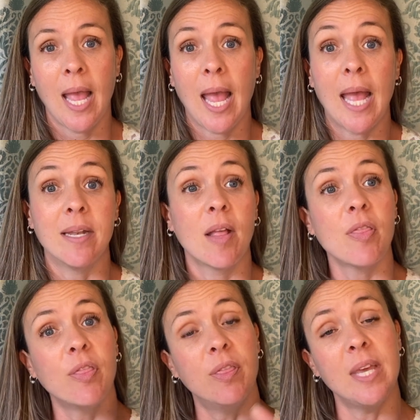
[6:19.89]
And
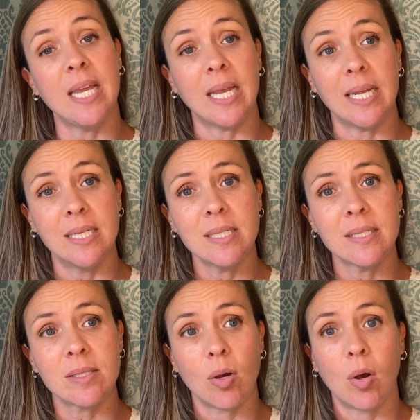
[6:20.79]

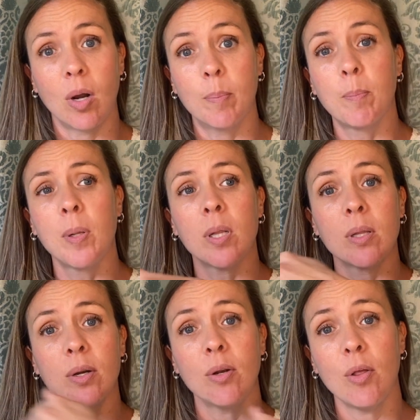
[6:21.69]
these are
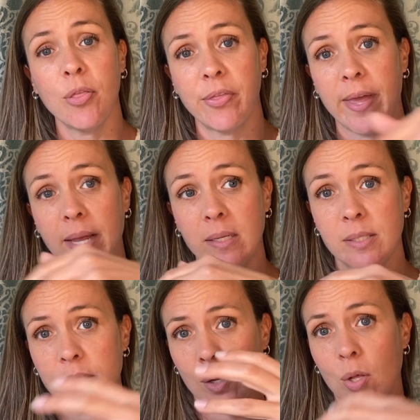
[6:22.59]
plural
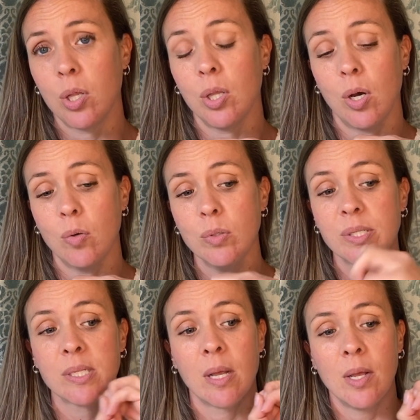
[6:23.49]
things close.